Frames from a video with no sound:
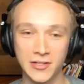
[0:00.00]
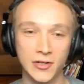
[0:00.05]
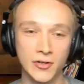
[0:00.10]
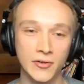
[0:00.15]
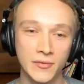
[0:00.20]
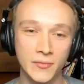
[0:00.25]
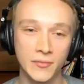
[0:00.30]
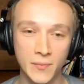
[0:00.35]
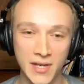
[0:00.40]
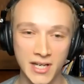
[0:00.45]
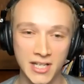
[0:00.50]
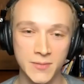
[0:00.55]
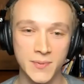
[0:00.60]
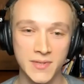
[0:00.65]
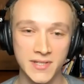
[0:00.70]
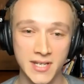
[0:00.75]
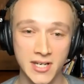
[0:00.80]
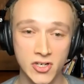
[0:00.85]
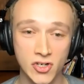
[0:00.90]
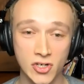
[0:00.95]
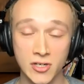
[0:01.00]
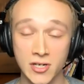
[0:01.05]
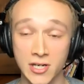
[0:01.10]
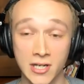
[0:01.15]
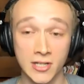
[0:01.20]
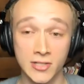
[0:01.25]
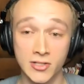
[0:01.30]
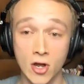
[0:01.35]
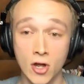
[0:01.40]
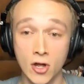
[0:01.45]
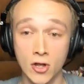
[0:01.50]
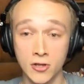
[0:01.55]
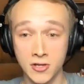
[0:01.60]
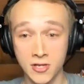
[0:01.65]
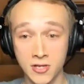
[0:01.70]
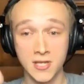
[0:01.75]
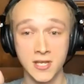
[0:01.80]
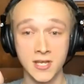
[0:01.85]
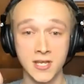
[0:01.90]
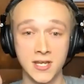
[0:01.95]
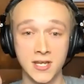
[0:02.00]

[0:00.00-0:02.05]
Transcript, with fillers: you know mixed position, and it's all